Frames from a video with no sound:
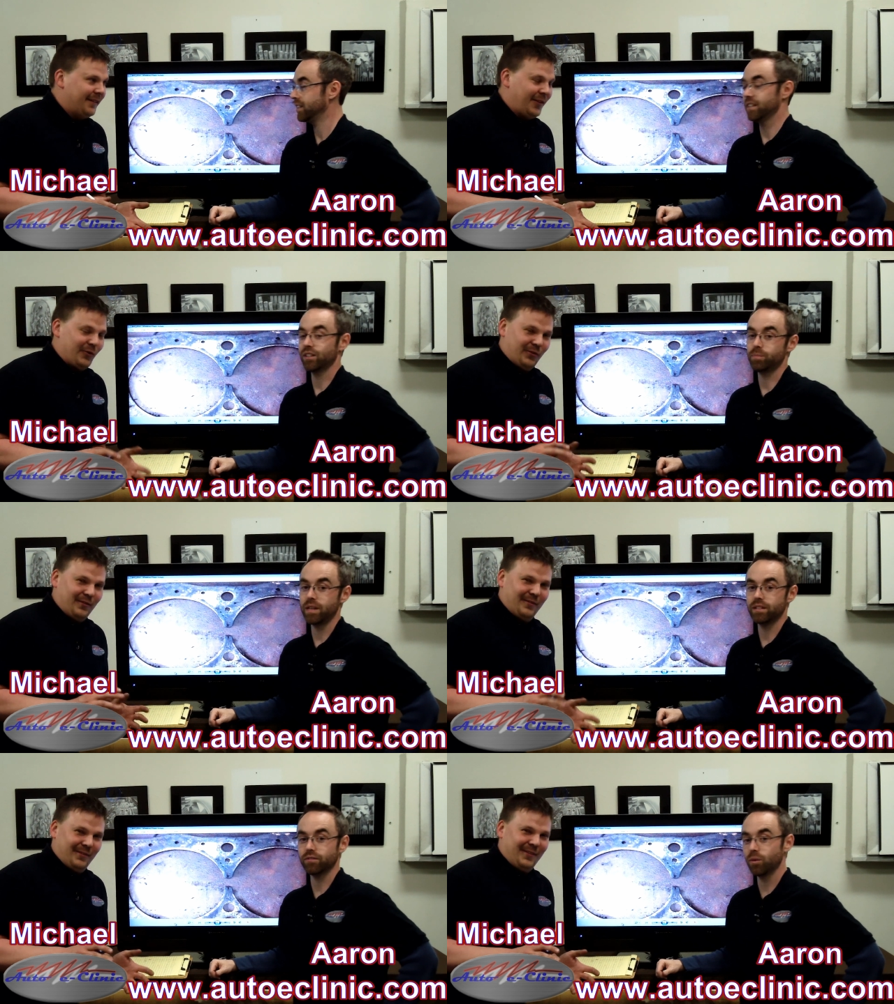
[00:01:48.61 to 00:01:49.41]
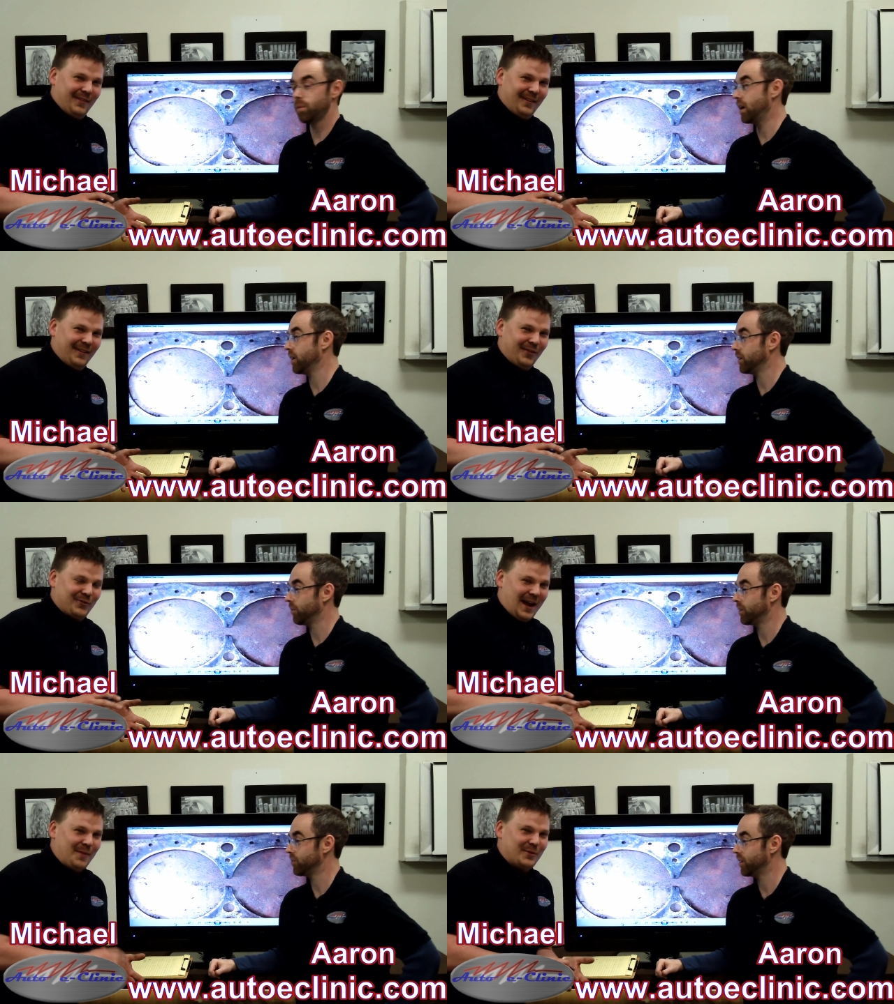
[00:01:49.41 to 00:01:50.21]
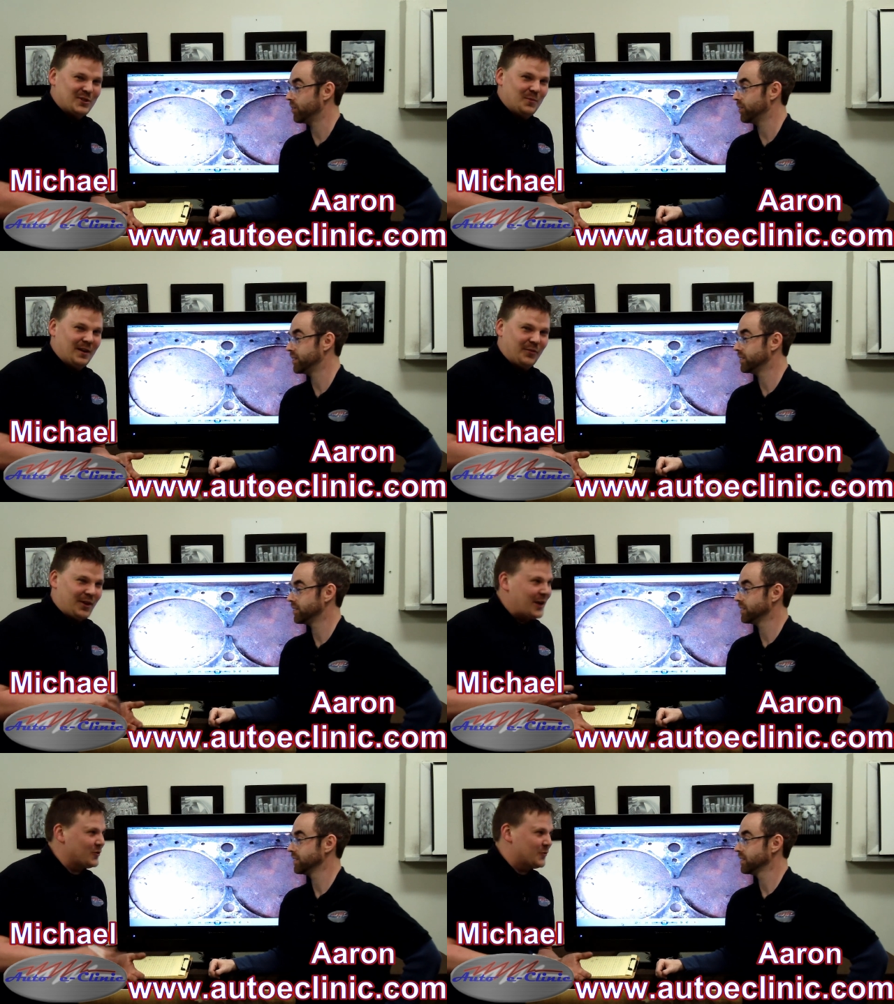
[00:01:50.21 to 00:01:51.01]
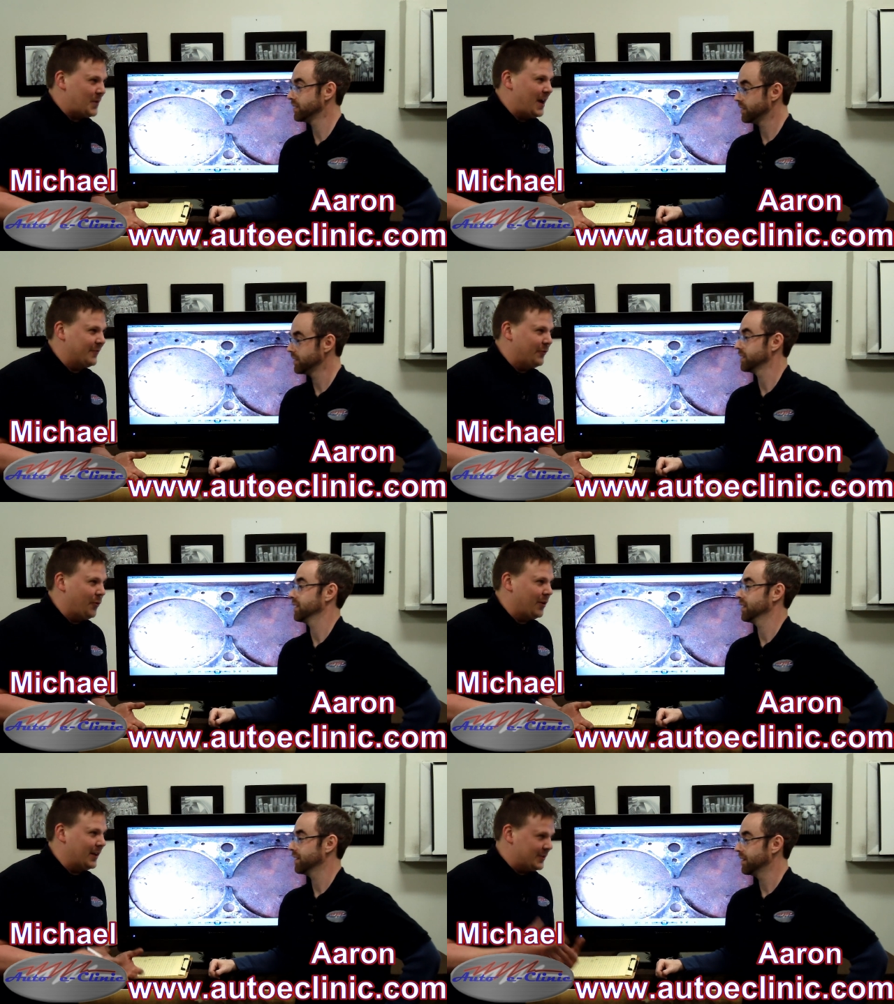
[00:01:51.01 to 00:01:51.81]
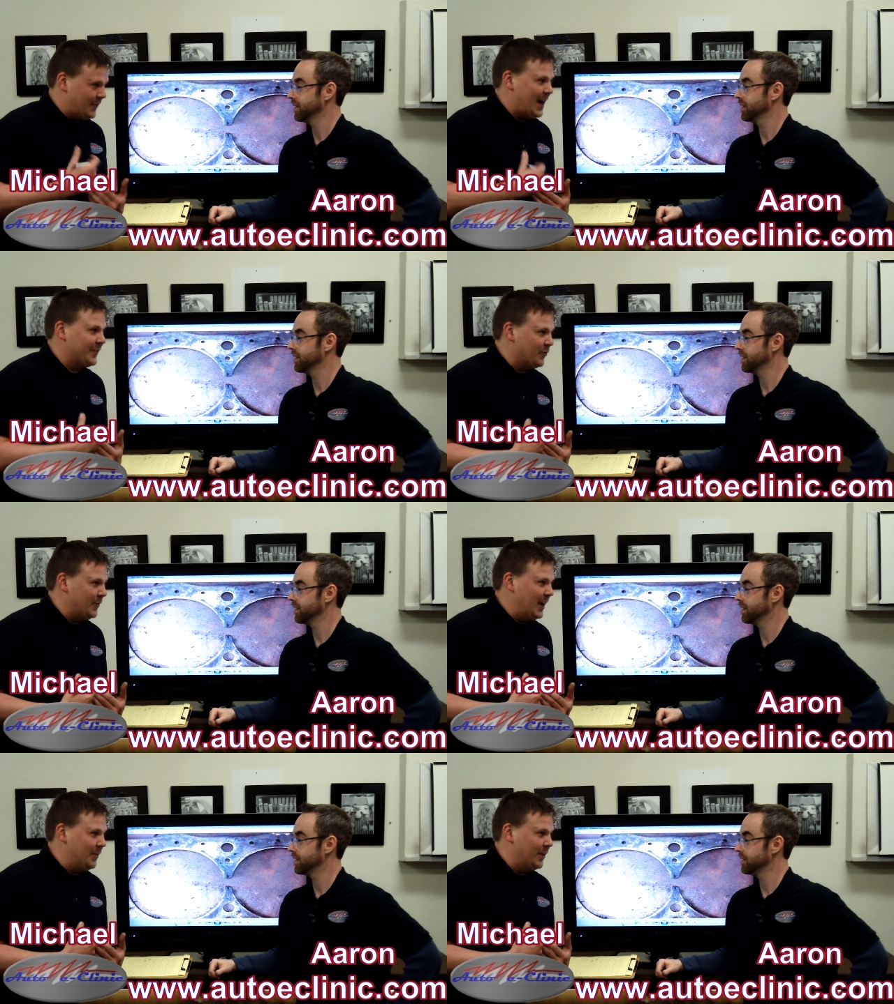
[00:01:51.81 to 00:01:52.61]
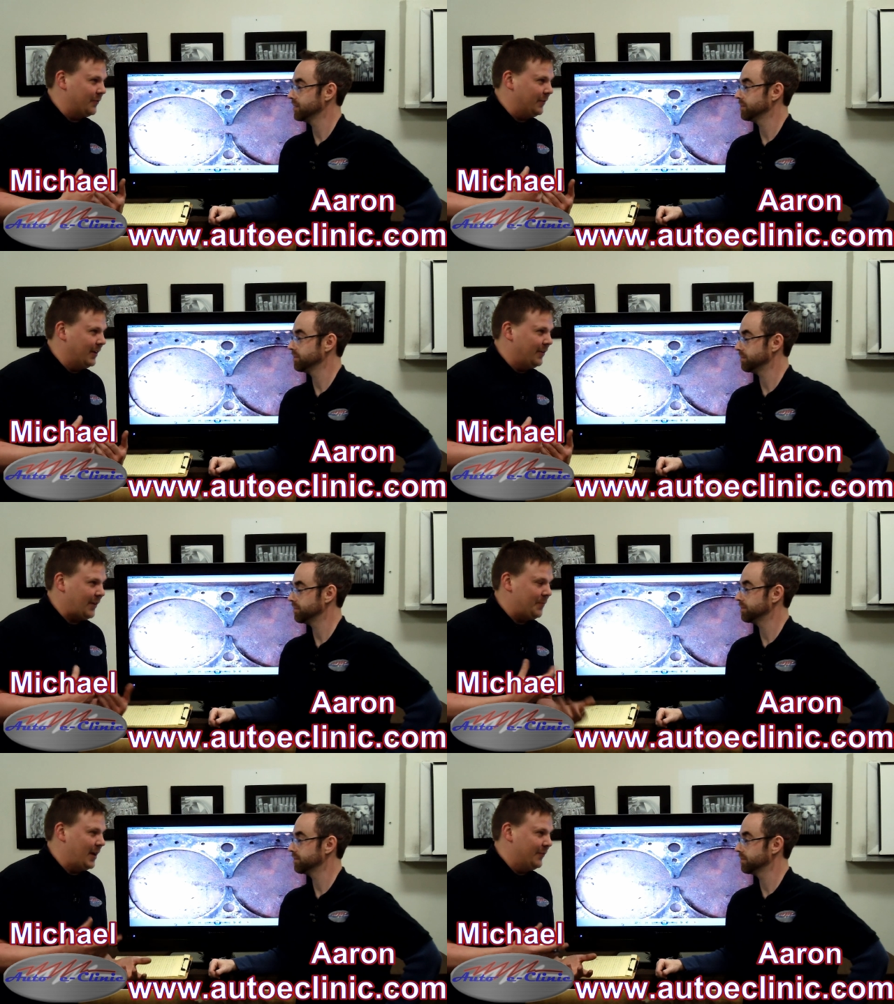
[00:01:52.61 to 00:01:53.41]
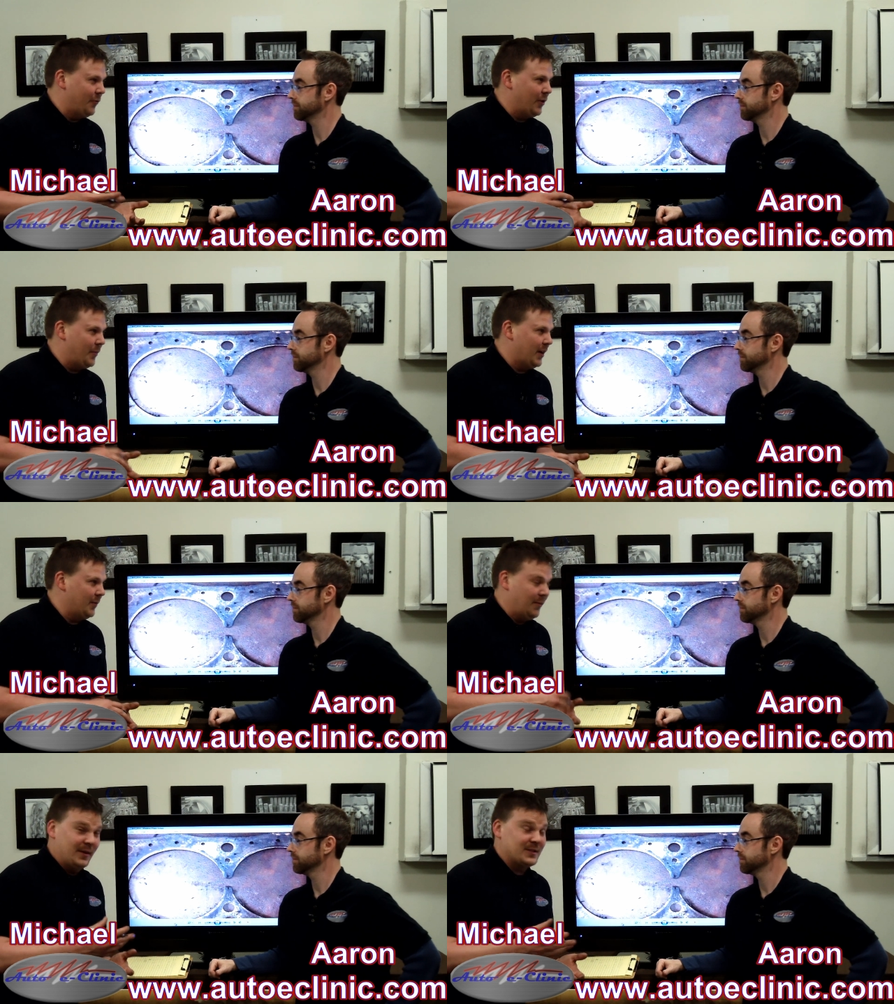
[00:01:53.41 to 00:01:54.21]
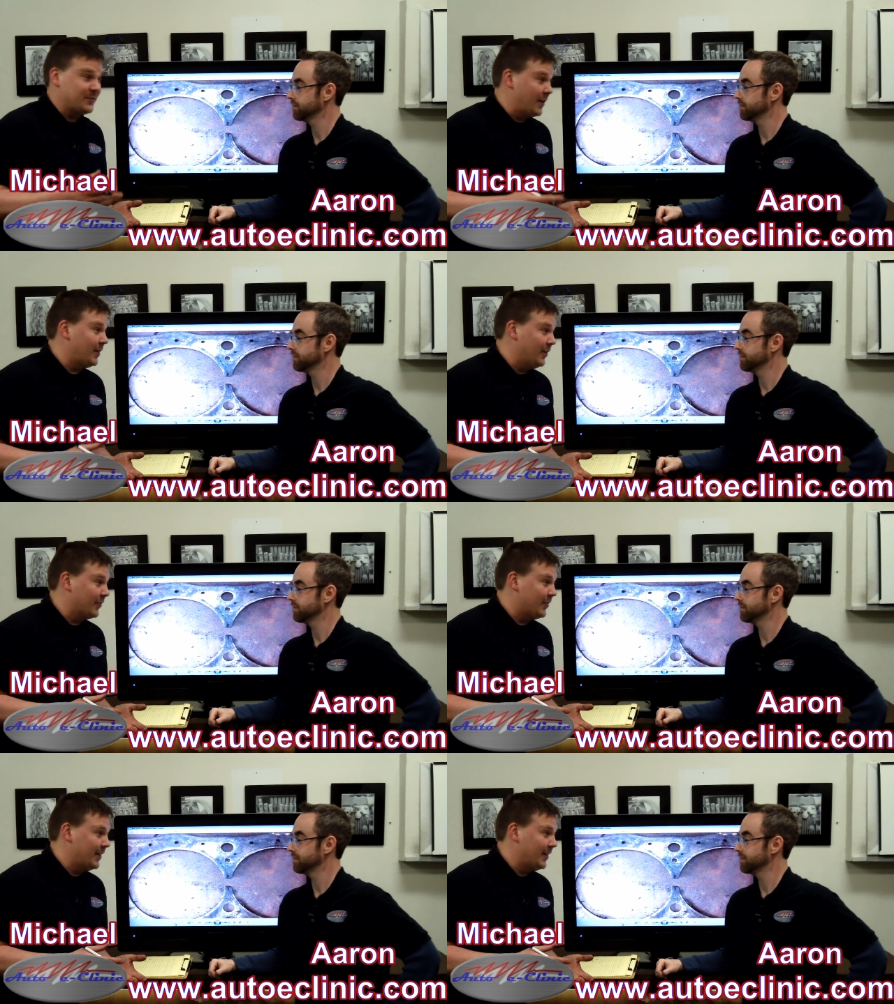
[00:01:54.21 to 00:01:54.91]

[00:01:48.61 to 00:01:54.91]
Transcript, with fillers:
Speaker 1: It's they're, an expensive repair. They're time consuming. If the customer's paying for it, that's fine for me. But if you know, if I'm paying for it, I'm not going to be in business very long.